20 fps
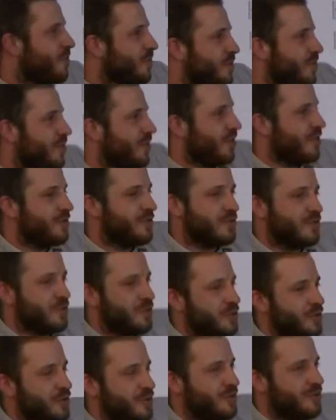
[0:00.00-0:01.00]
you know,
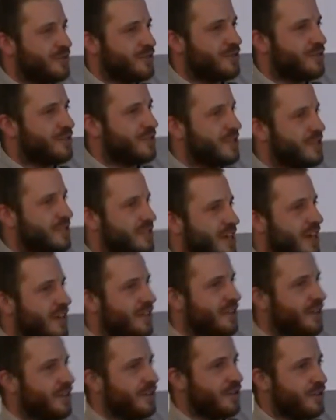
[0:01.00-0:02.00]
do this, that,
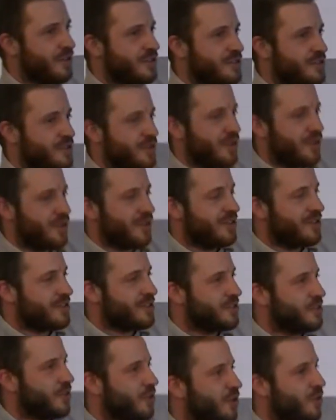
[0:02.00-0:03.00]
and the other. It's
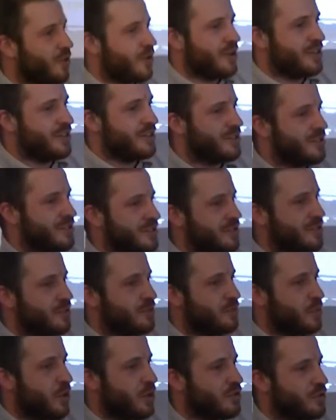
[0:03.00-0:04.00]
not always
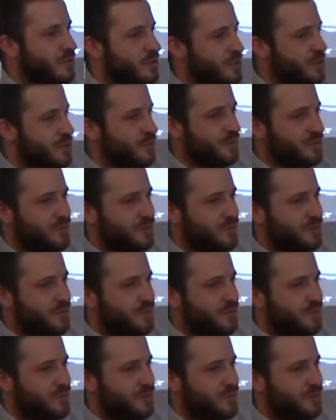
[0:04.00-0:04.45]
possible.